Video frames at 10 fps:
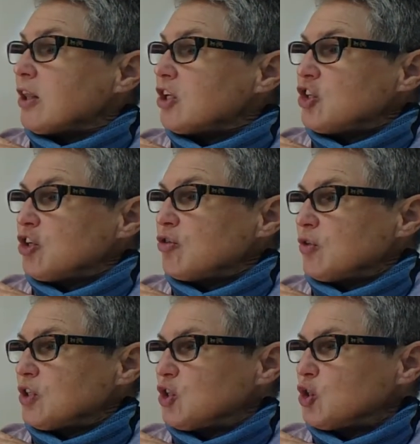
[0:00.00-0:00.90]
The
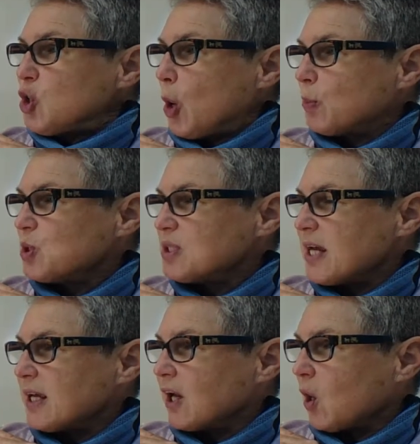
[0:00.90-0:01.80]
children stop to
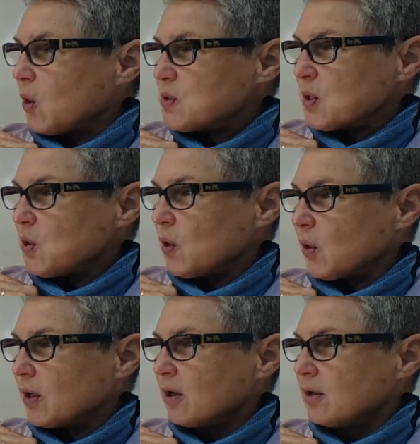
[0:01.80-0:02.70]
take a closer
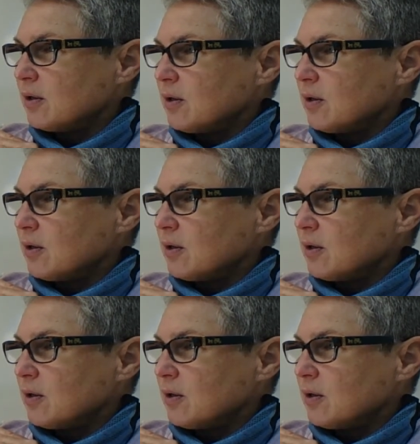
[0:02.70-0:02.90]
look.